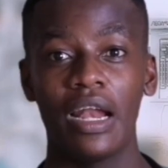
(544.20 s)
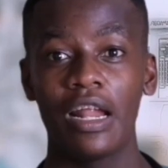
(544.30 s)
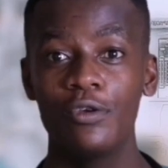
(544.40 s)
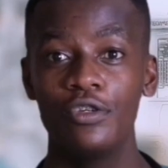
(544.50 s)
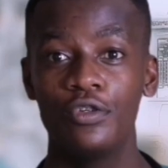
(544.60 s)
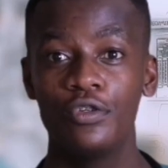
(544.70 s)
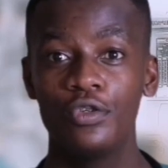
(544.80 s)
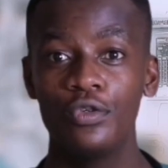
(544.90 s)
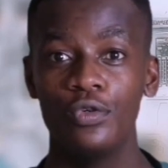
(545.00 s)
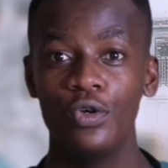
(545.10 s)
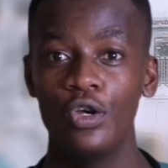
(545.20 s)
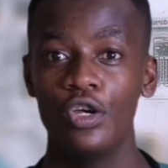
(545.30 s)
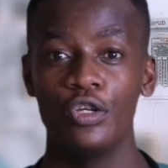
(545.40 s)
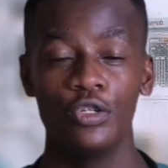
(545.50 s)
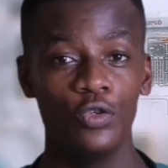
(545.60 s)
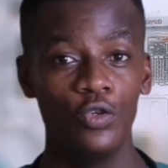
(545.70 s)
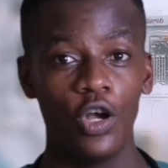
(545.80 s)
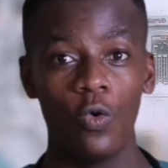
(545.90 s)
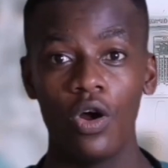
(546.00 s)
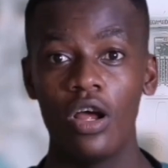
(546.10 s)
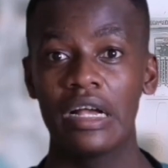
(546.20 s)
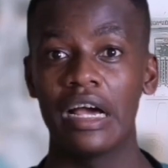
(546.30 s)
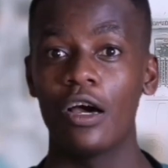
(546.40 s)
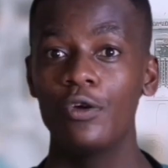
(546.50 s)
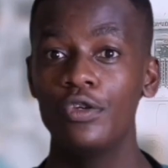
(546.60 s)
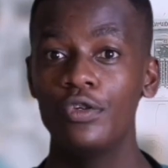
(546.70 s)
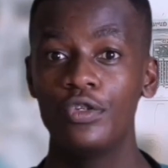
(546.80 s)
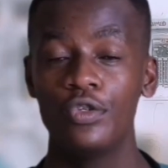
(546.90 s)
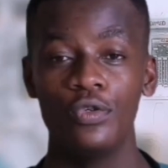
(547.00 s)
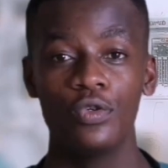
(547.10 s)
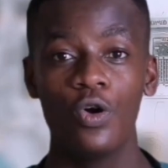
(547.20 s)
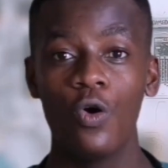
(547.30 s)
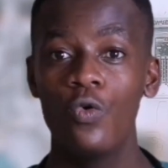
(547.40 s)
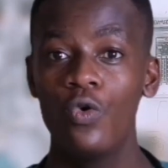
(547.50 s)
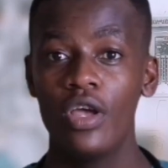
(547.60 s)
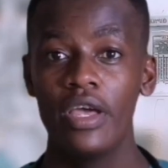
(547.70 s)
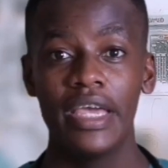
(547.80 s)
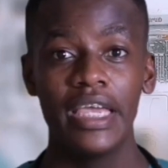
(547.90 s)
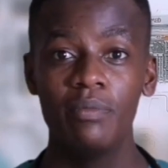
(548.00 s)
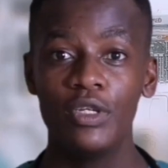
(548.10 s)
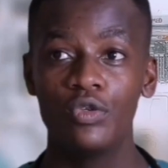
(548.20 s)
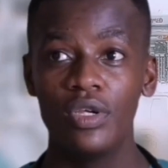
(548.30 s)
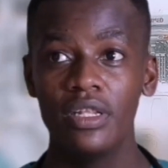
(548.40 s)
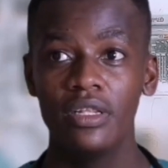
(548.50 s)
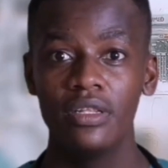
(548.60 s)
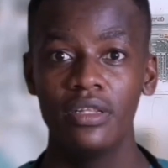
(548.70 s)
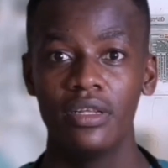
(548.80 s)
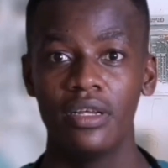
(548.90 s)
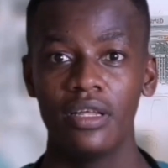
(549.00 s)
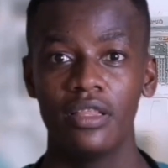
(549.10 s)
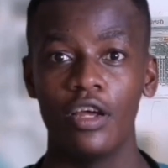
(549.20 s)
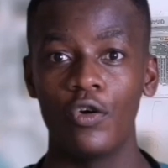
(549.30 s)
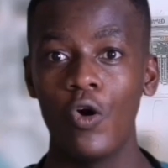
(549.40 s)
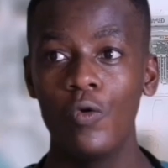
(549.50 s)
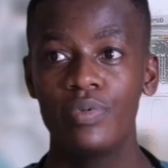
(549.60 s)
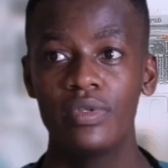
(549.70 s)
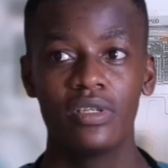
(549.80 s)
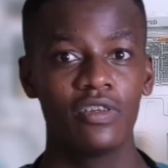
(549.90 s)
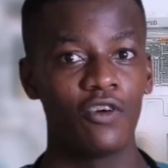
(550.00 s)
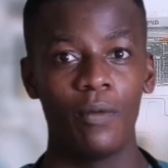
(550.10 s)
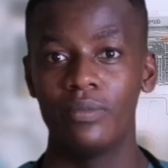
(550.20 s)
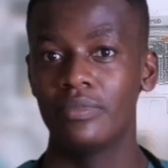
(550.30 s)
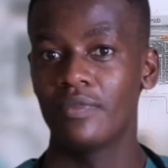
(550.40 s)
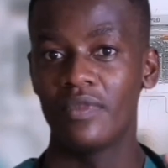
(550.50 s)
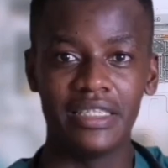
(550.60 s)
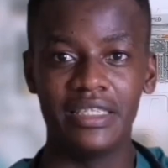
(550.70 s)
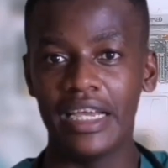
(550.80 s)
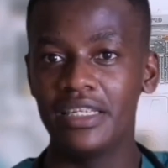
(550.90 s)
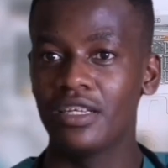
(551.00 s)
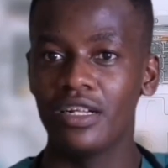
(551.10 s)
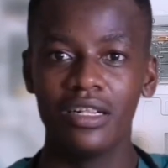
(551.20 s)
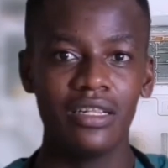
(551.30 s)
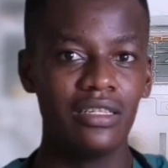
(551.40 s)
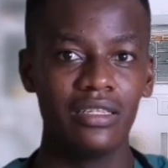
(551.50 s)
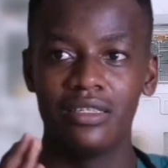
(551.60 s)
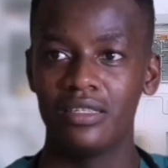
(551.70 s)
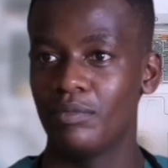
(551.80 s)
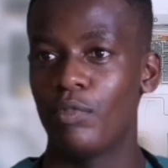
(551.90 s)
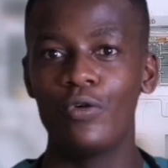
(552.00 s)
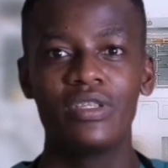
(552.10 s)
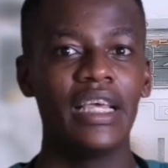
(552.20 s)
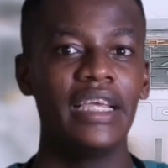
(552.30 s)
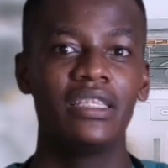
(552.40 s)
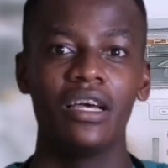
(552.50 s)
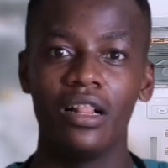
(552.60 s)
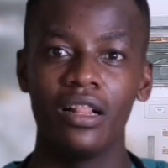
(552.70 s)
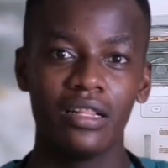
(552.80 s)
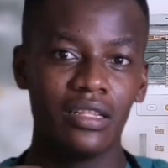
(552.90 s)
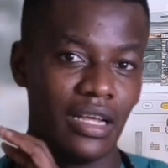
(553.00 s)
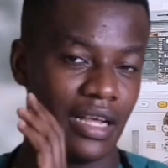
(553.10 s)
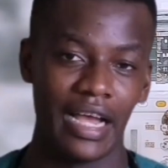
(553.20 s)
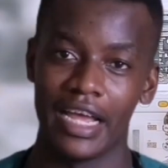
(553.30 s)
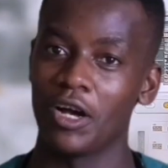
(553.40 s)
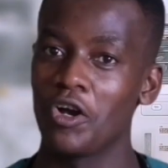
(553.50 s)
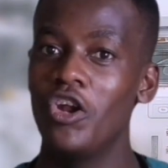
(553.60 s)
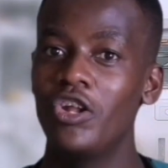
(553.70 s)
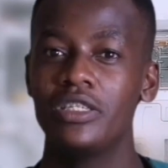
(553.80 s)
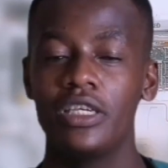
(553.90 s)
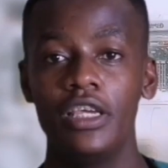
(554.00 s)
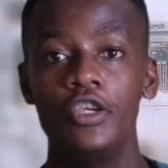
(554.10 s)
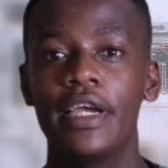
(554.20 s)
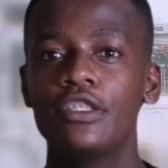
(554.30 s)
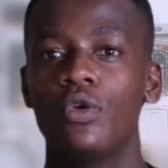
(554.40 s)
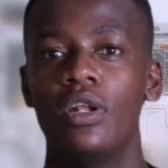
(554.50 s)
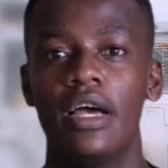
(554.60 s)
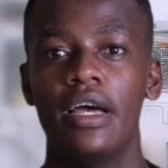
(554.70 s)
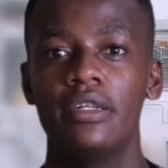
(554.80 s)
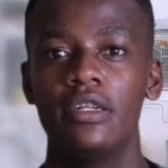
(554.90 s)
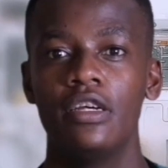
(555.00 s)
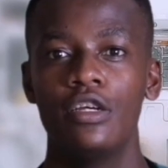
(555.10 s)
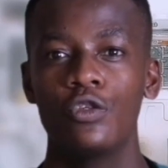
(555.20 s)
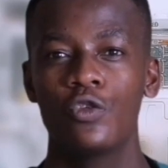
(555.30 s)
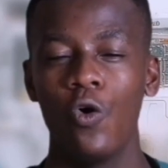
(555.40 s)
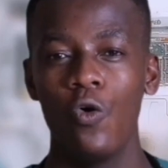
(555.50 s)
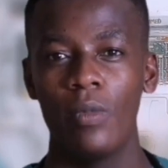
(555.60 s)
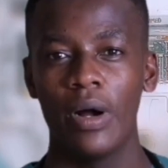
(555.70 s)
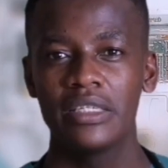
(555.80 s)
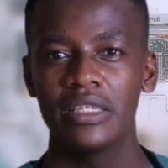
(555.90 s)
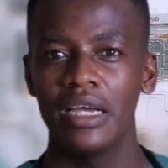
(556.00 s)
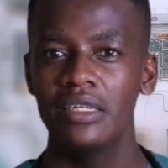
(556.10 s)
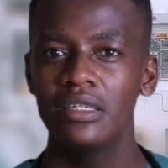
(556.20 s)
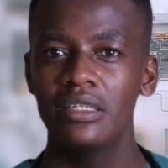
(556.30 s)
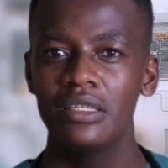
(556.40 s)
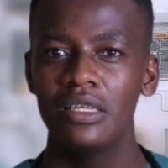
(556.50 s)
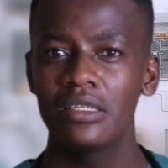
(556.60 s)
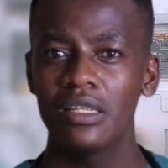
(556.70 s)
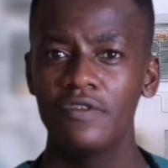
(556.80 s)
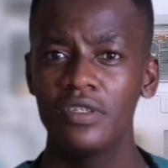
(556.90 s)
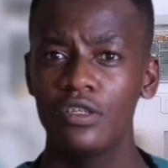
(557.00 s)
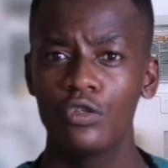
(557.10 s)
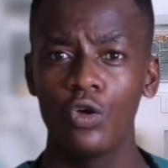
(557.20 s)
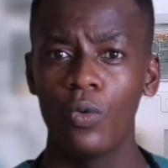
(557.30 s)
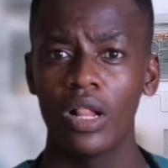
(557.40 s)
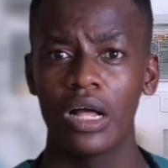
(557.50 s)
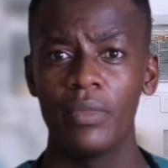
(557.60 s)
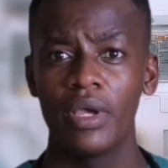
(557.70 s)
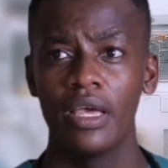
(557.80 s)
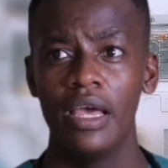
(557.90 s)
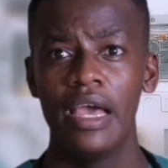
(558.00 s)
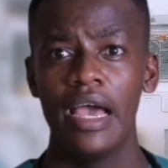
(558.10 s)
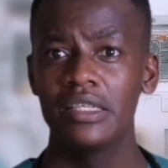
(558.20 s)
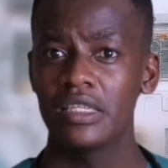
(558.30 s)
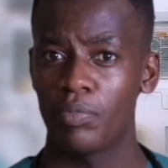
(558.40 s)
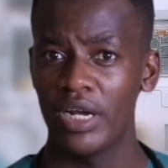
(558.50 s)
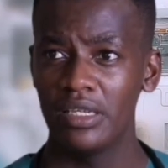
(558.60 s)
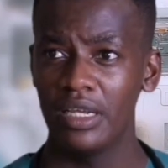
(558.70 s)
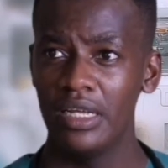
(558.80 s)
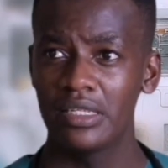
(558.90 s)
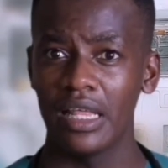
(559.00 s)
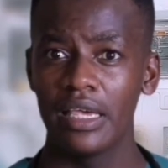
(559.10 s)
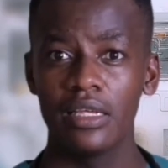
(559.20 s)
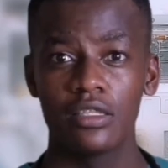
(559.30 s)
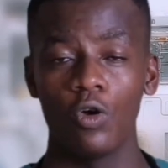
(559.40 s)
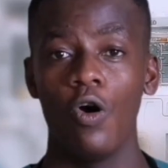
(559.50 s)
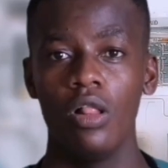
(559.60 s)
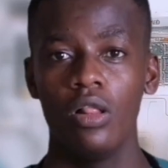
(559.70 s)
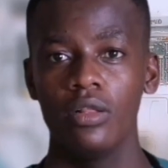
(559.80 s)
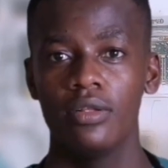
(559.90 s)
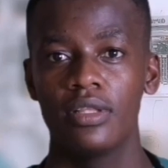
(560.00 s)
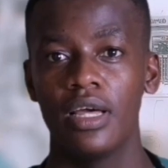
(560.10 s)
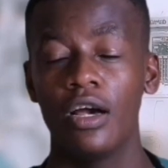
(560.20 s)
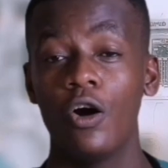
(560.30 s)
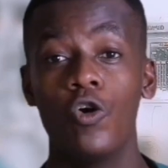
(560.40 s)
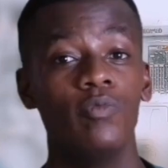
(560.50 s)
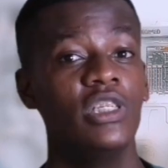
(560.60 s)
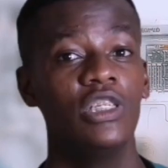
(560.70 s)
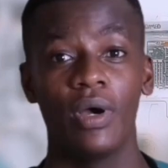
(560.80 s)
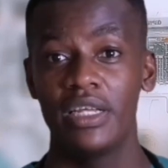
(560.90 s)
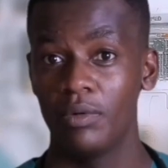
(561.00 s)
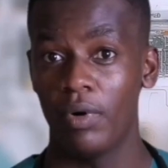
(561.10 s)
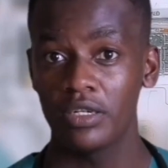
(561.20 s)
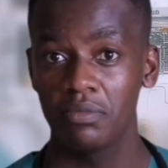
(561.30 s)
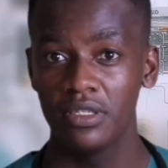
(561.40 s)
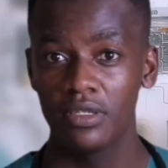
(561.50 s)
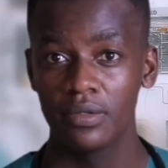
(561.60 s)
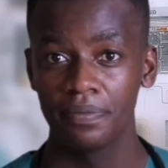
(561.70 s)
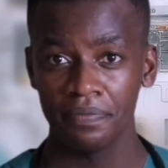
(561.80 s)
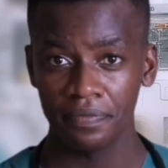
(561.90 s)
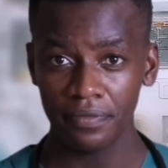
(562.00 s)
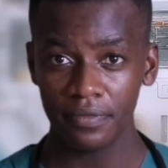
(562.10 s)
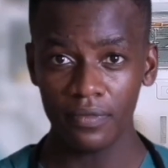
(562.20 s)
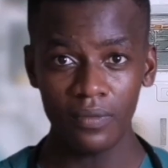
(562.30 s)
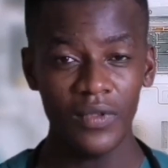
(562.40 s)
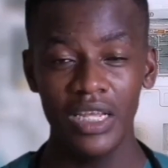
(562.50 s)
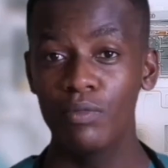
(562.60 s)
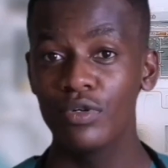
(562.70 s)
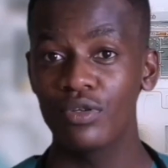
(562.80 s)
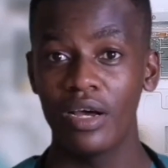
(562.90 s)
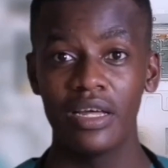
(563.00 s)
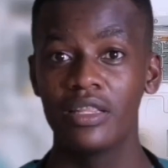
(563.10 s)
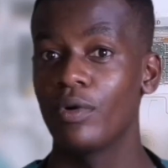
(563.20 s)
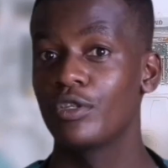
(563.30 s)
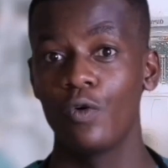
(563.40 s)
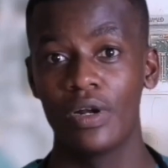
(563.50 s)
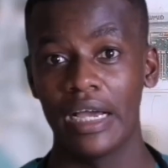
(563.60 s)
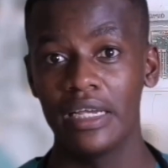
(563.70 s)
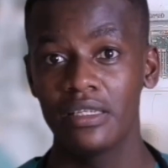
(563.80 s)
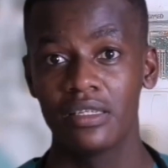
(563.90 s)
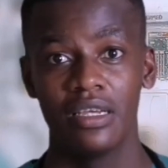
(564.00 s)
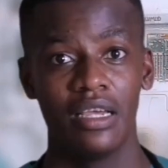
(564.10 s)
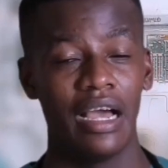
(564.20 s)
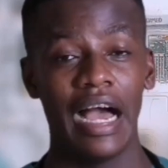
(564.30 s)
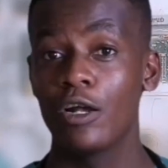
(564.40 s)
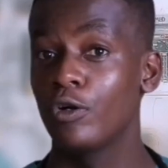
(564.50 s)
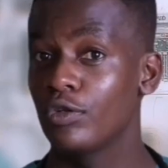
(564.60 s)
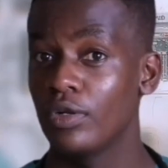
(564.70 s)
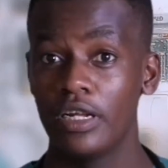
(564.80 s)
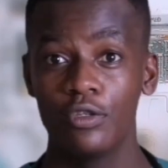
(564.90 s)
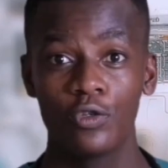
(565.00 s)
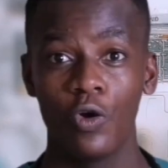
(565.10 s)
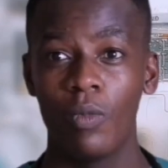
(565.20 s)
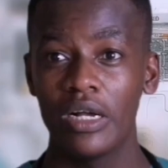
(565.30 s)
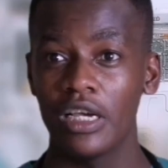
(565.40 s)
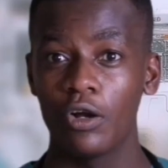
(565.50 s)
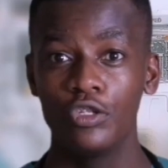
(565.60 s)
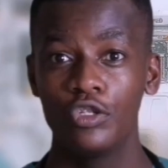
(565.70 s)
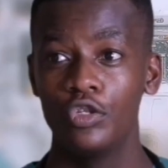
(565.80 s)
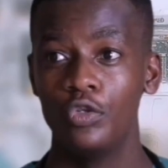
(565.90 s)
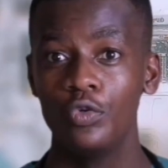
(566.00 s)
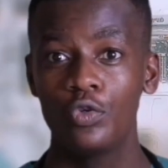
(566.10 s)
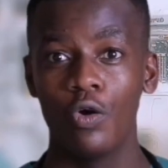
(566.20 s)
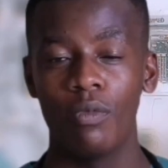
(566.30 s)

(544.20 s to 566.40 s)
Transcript: allow you to do your work, allow you to go in between the ropes from antenatal, postnatal, gynecology. You get to learn so much, and the stuff is just so welcoming. And surprisingly, it's like it's all the OBGYN departments. In Botswana, they were so nice. I got to learn so much, I got to do so